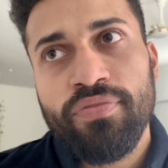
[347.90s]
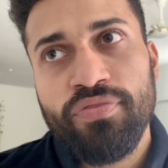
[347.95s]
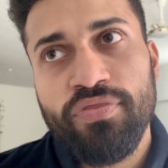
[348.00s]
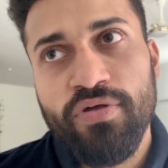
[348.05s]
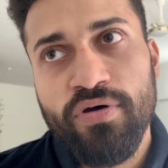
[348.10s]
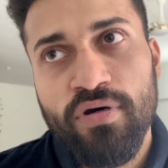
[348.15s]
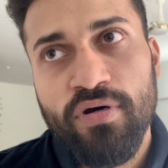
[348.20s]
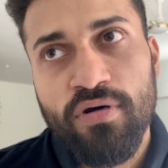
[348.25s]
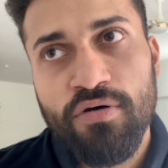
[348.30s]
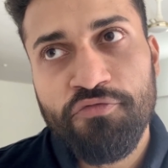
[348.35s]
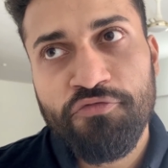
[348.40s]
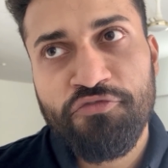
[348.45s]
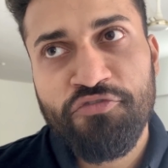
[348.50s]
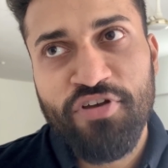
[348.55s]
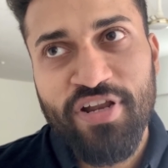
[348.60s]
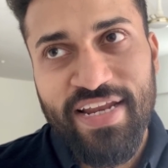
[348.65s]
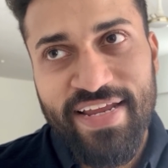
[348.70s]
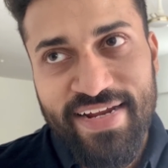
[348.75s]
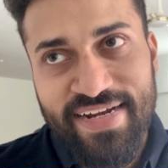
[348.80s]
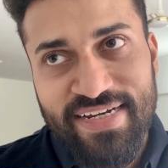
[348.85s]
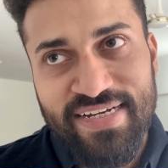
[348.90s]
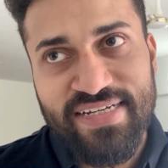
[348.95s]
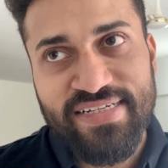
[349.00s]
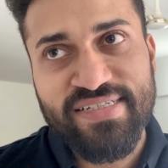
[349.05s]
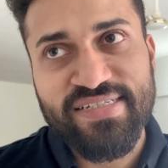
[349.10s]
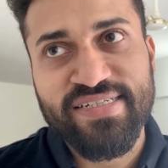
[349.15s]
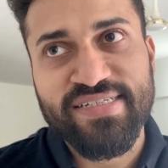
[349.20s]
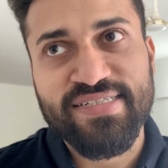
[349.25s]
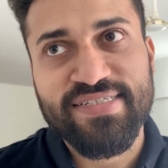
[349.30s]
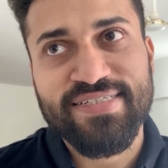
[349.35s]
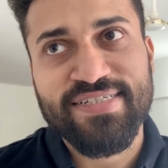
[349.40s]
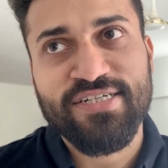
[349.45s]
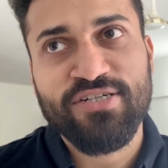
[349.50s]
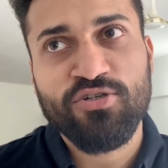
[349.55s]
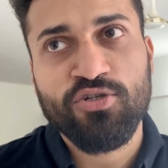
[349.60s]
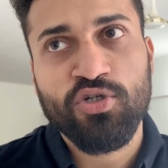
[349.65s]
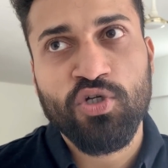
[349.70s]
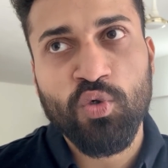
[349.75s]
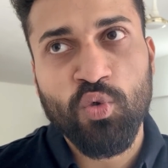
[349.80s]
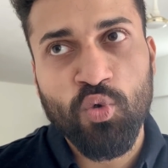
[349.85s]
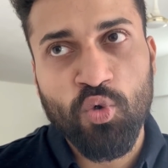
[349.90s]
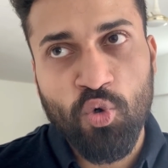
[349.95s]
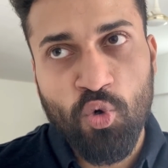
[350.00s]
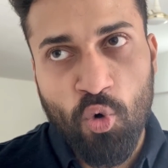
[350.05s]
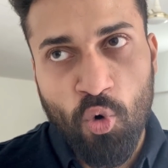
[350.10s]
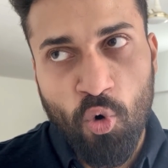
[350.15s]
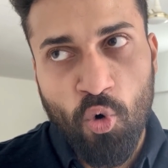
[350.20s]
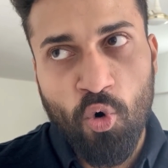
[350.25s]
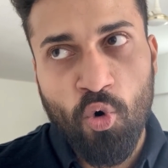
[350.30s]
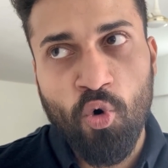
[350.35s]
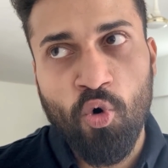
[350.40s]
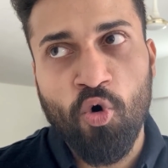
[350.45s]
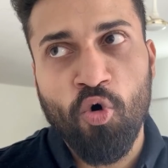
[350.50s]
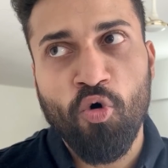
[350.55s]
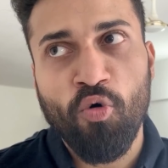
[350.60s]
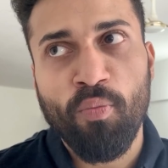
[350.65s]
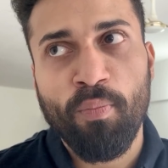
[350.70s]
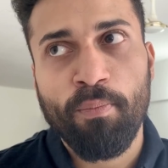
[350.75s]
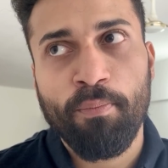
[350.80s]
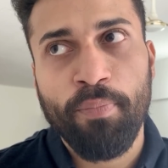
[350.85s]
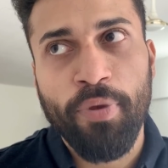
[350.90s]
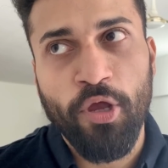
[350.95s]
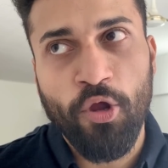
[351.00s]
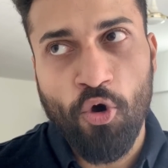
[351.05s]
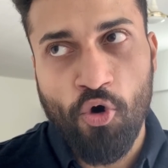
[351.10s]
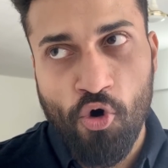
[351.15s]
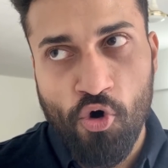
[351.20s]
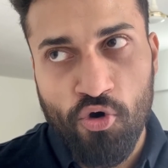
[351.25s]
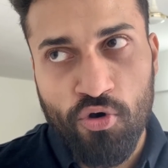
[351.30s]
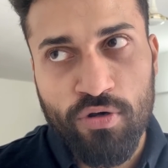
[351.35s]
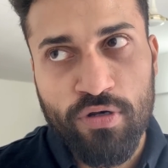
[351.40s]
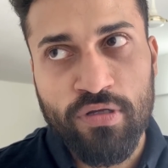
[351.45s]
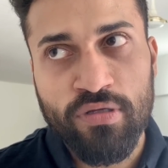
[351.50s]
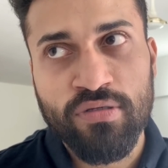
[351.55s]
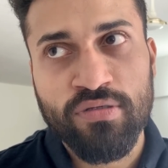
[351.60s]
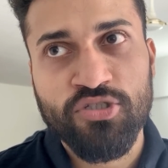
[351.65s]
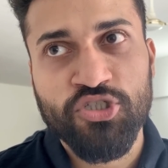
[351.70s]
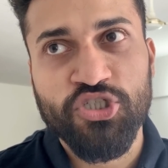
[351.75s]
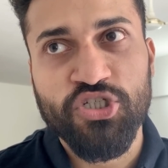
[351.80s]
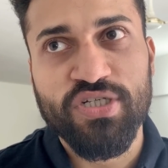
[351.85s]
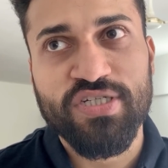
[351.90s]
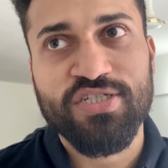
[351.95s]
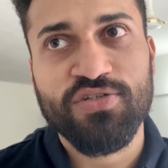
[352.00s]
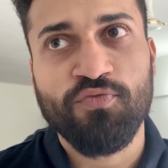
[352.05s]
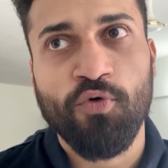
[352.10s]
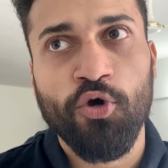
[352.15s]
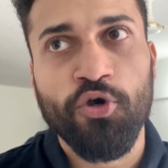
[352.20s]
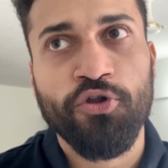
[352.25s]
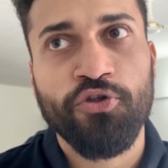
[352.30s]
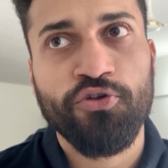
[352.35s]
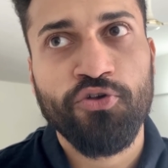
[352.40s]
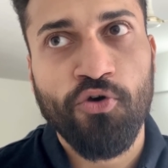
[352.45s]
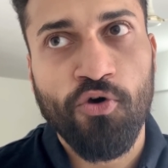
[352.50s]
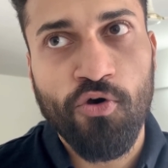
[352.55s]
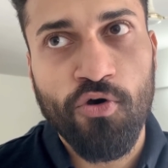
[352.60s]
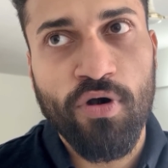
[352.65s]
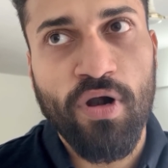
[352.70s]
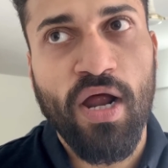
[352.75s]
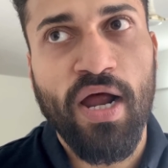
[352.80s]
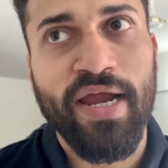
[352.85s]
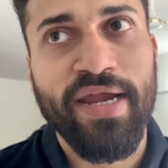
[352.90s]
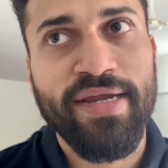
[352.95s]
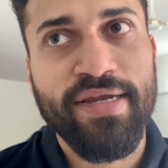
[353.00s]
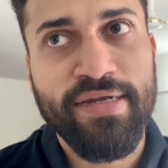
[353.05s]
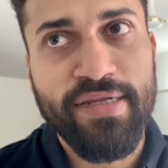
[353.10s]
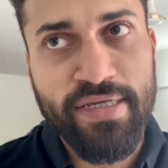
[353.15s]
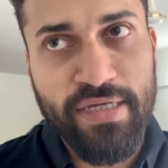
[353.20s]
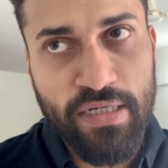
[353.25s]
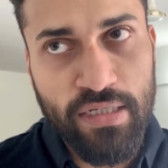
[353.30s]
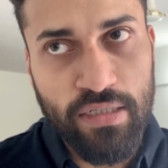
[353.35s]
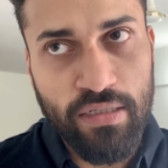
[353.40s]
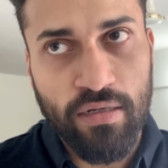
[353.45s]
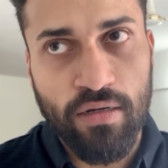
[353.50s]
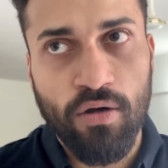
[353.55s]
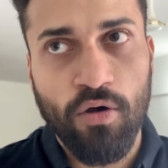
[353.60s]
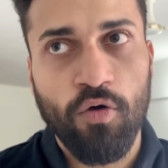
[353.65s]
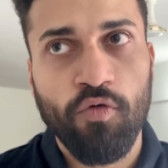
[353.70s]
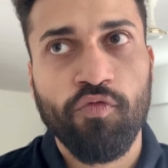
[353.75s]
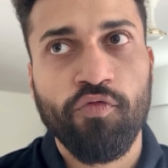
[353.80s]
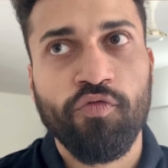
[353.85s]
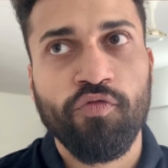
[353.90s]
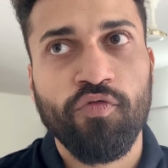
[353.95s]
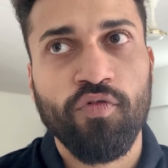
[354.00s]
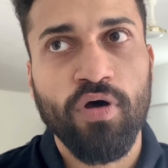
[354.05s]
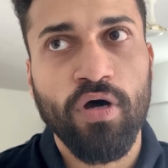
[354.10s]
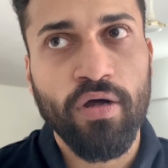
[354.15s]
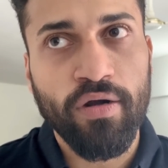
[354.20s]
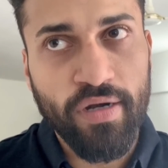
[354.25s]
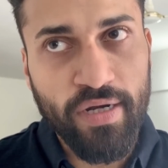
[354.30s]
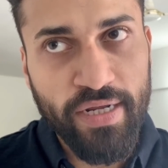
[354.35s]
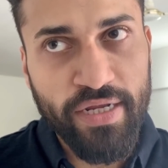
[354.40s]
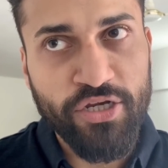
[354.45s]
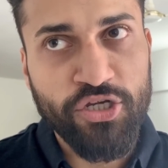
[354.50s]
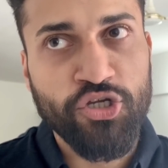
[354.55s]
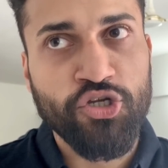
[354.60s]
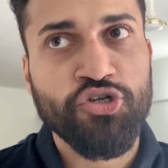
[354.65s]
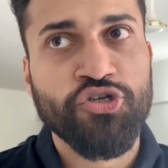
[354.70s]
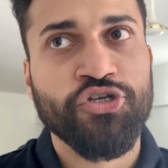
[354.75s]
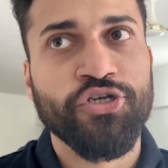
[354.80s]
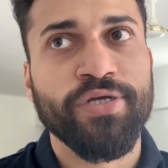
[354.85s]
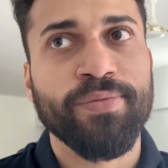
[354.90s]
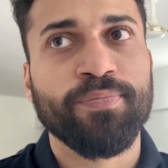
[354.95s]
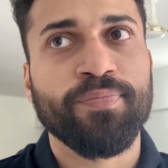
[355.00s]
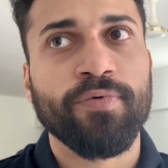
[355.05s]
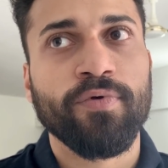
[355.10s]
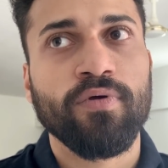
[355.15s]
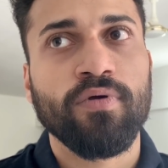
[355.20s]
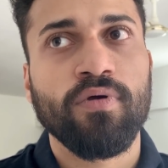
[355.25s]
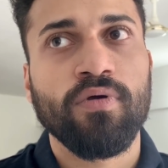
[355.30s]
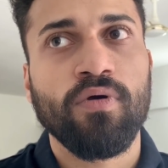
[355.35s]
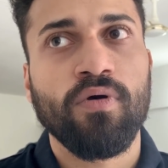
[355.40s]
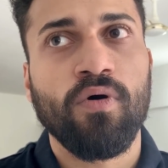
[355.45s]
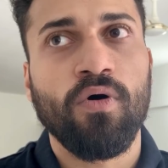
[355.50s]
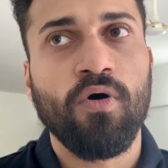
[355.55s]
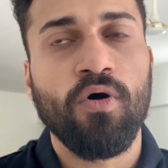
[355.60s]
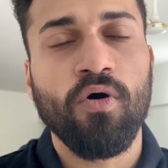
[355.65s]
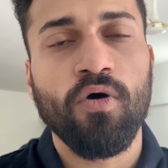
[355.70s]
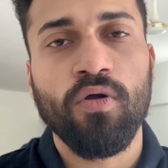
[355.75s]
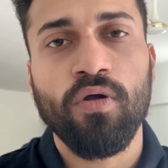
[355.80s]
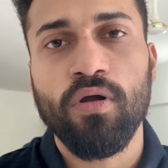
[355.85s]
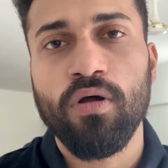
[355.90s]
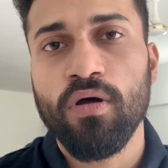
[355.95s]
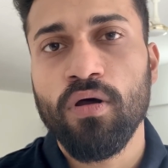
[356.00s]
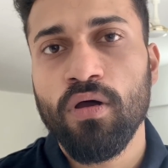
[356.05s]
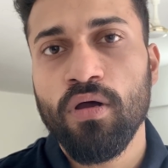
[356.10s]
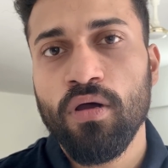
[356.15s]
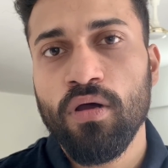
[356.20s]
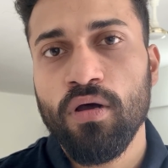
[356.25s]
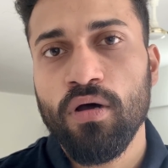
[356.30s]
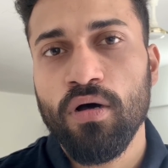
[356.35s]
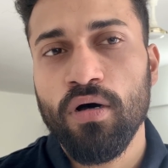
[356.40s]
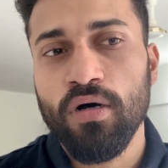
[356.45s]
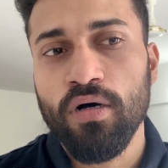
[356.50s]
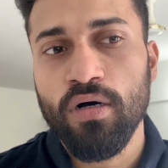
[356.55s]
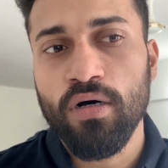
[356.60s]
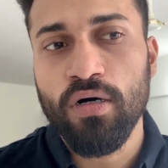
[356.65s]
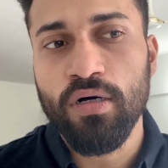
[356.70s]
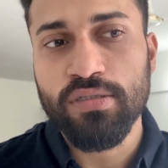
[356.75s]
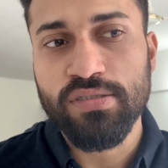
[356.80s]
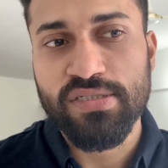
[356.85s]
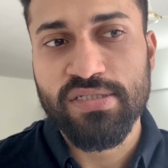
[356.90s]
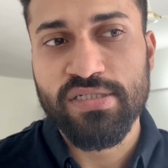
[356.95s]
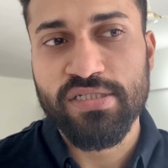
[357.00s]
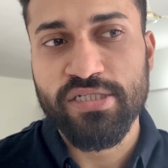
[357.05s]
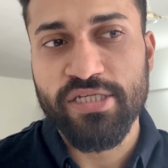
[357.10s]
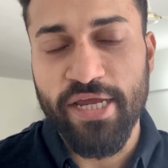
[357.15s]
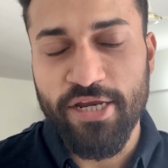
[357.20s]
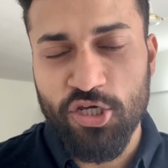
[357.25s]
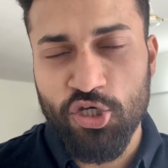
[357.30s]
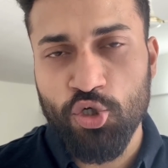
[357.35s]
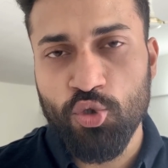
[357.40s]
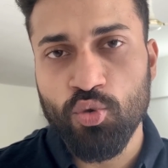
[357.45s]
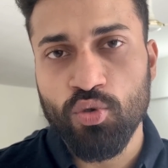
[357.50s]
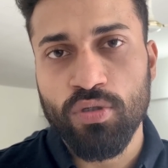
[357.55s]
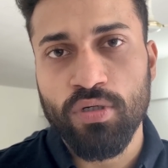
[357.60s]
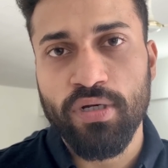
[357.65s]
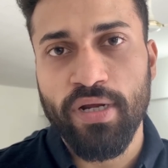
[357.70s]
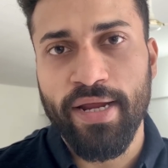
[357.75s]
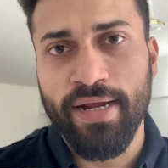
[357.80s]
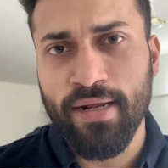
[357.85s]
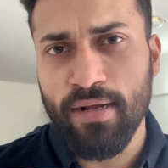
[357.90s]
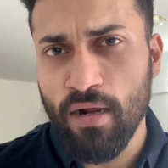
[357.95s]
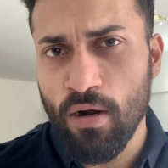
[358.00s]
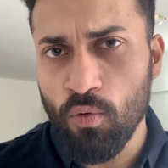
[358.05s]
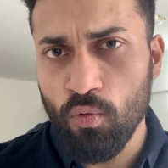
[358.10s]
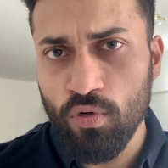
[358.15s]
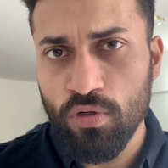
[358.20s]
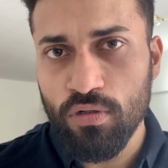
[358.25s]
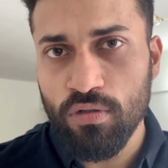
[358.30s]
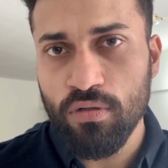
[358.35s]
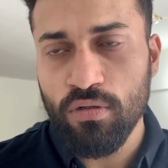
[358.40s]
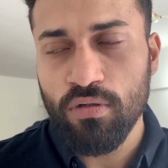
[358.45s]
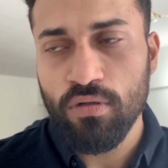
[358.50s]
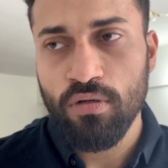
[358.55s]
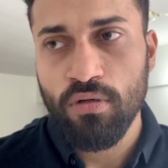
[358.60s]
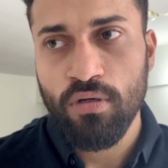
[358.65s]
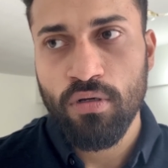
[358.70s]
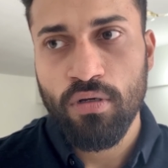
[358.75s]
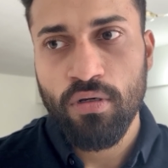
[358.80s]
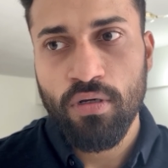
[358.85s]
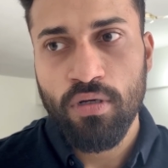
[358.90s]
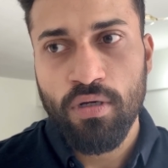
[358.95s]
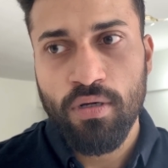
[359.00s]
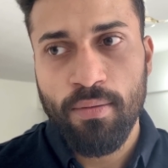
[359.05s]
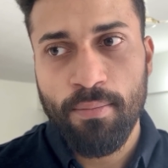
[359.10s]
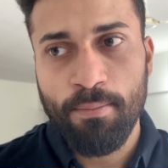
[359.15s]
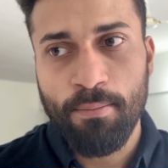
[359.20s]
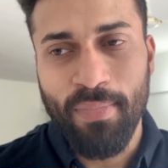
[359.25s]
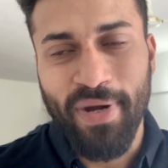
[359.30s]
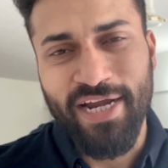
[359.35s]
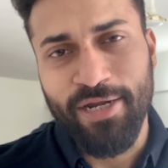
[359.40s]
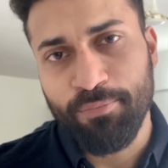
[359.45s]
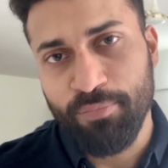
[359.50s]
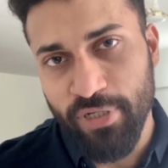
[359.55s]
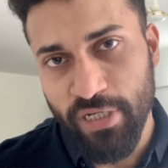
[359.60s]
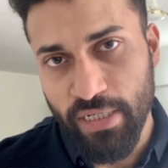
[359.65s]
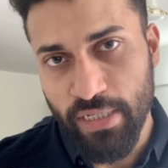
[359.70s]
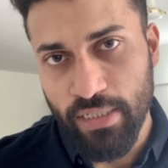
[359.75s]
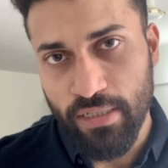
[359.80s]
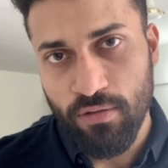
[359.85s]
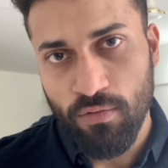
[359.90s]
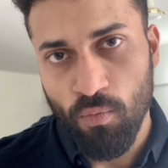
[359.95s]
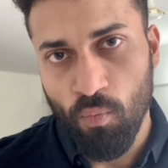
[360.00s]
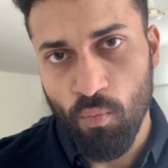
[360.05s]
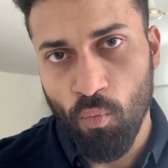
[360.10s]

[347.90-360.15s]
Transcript: the willingness to go beyond just what your idea of a relationship or a sexual encounter might be.